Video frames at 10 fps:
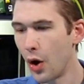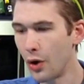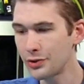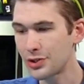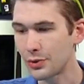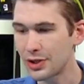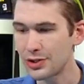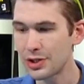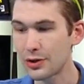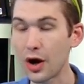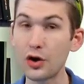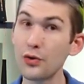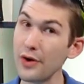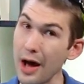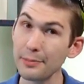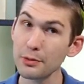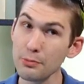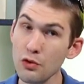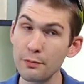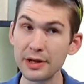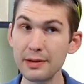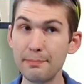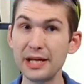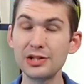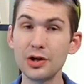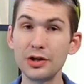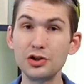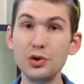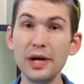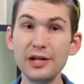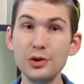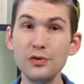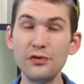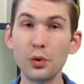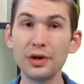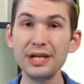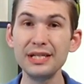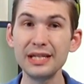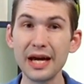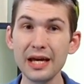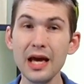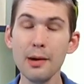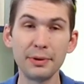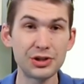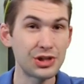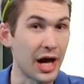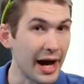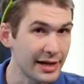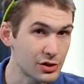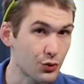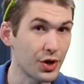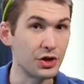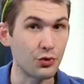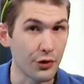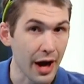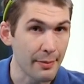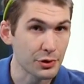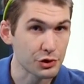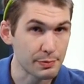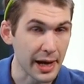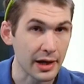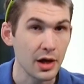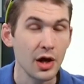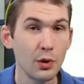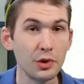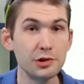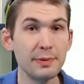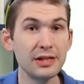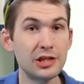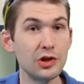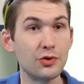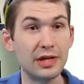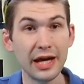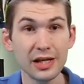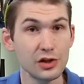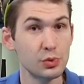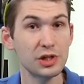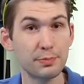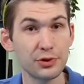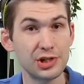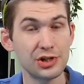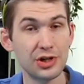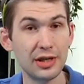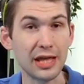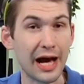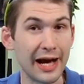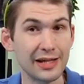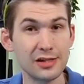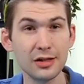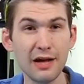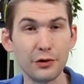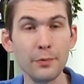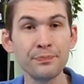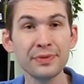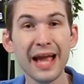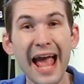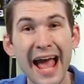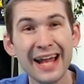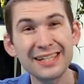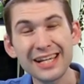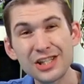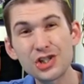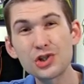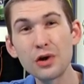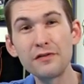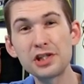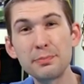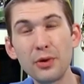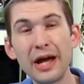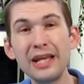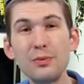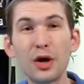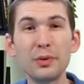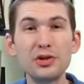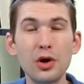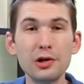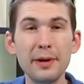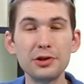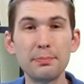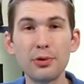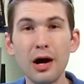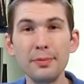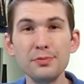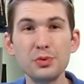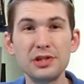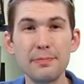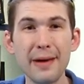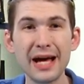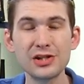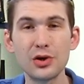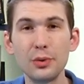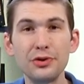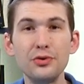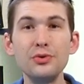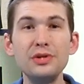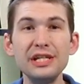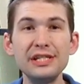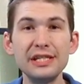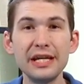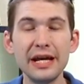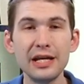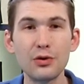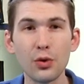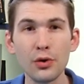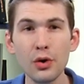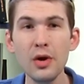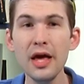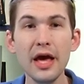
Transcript: Also, consider a chronometer movement based on a 2824 ETA, but it's the highest grade chronometer spec, which means that you're getting Swiss precision at the highest level, and it's serviceable anywhere. We talked about the problems with Damasko and their new DC80 Chrono.